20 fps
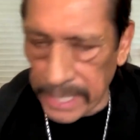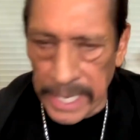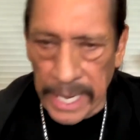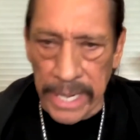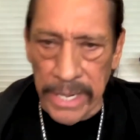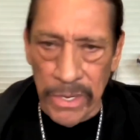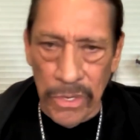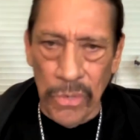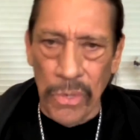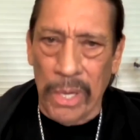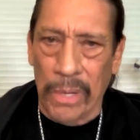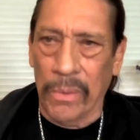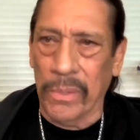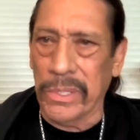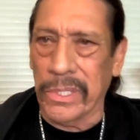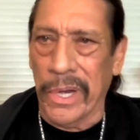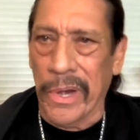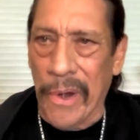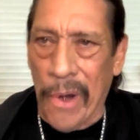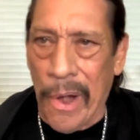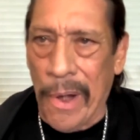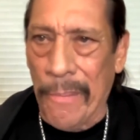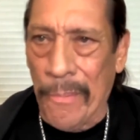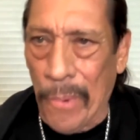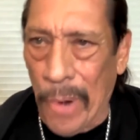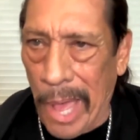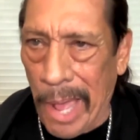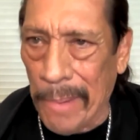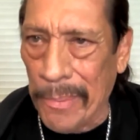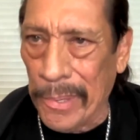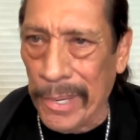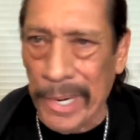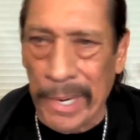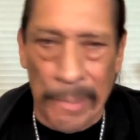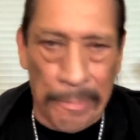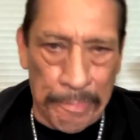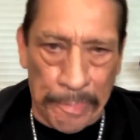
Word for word: And I knew I was an armed robber and a